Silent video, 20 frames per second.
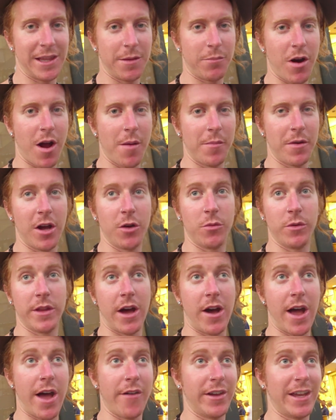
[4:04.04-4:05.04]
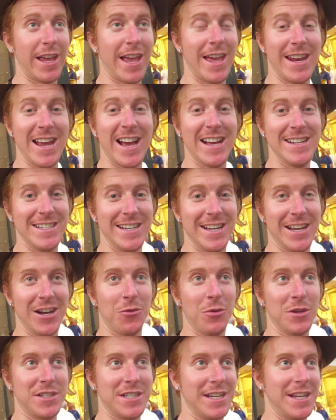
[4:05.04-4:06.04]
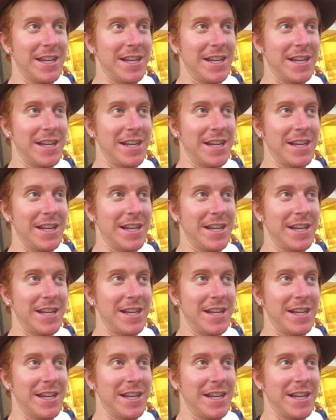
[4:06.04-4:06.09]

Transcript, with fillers: in the promenade without having any idea what to